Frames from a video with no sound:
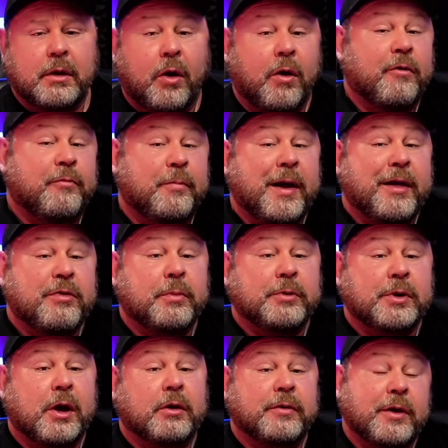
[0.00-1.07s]
or if possible,
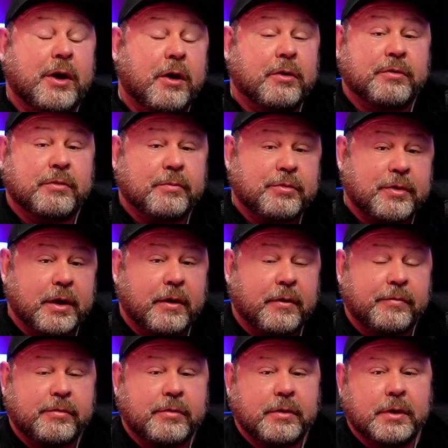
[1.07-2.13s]
talk to the artists
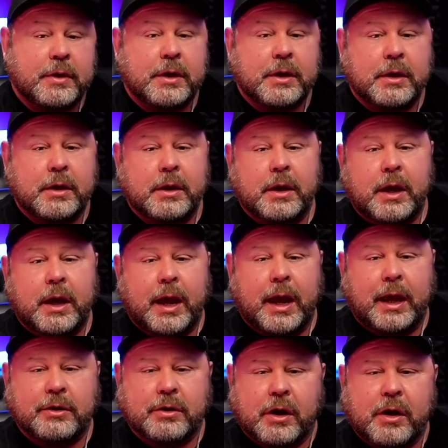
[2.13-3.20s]
themselves,
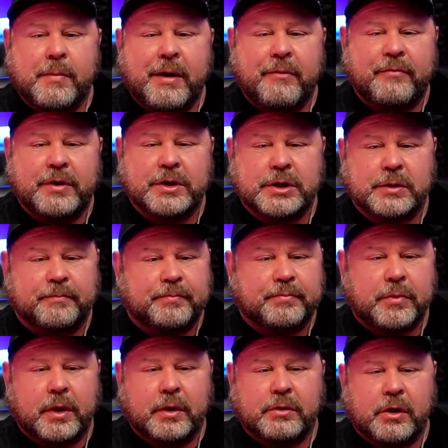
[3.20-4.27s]
and talk about vision,
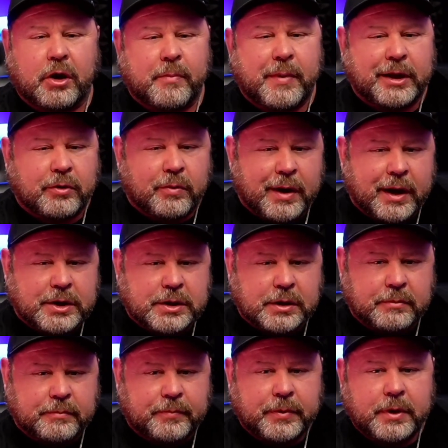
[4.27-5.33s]
talk about
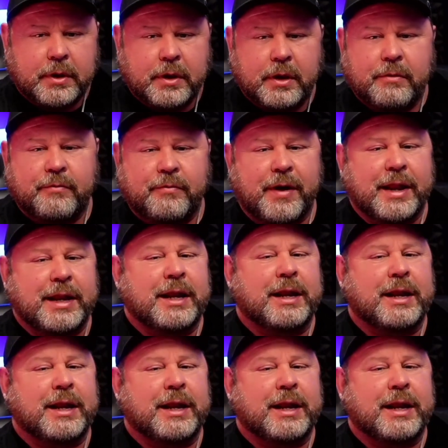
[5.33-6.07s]
direction, find